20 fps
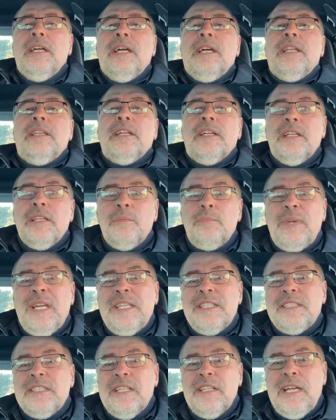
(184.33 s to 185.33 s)
and they're going to
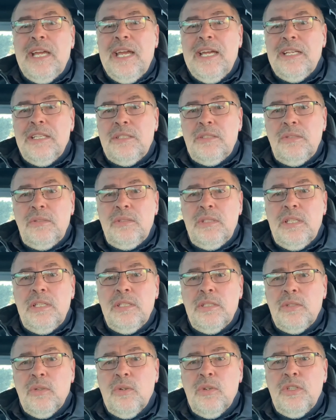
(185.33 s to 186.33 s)
base their attitude
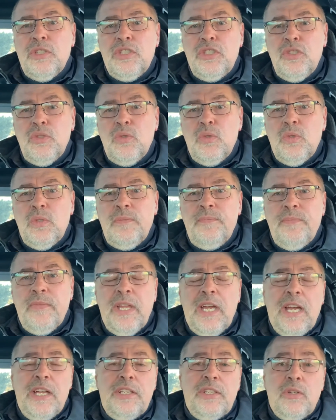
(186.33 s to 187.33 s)
towards you
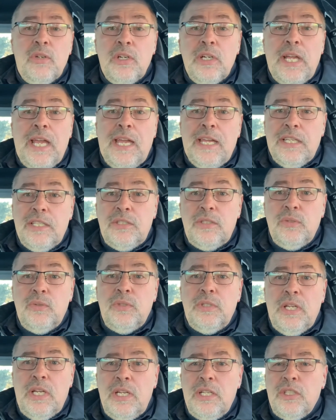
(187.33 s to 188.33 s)
on your
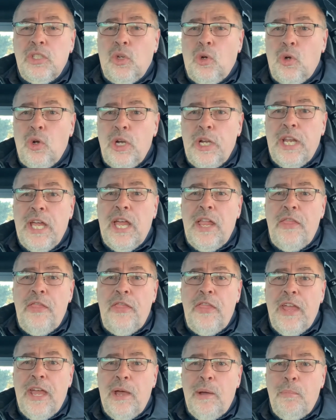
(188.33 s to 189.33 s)
attitude toward
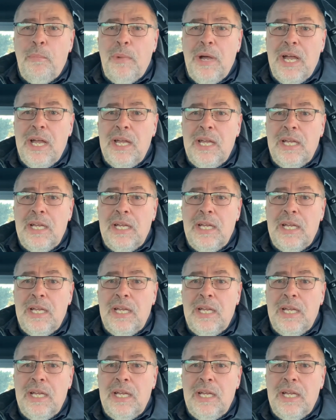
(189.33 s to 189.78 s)
them.